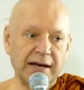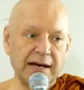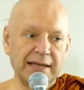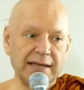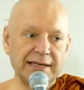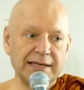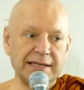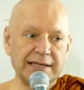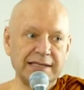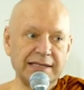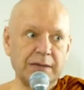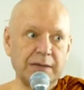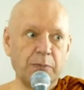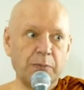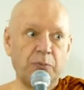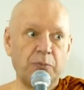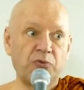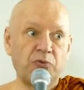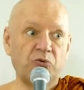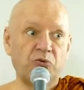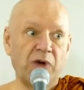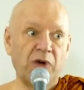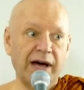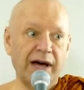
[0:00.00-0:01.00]
This is the
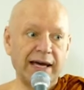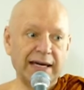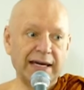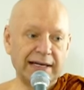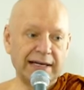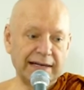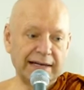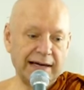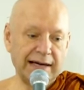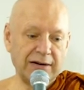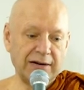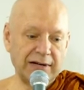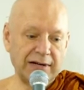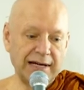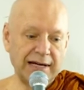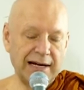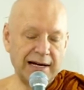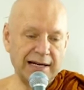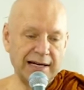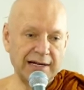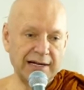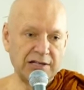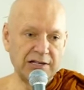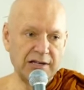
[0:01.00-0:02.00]
bright, it kind of
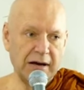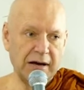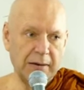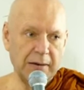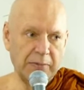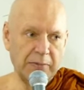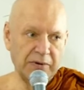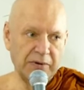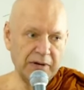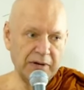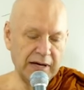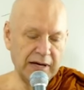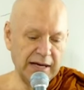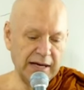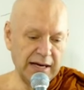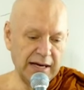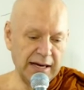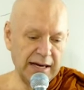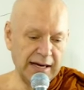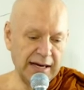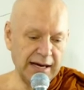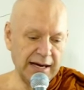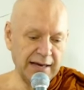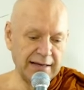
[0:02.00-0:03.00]
clears up,
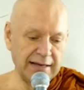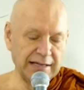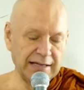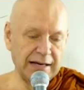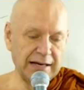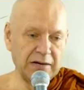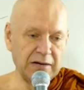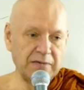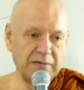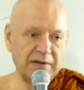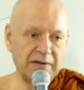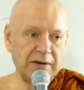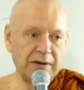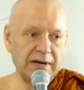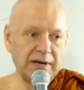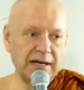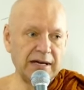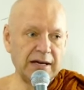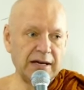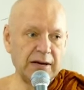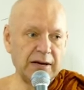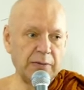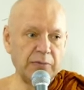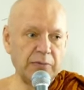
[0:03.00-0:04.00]
and it's kind of
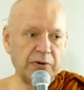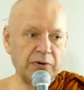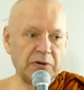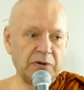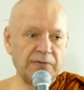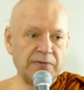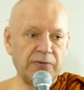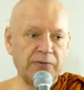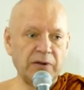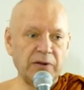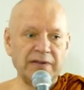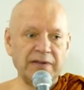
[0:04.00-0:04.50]
very beautiful.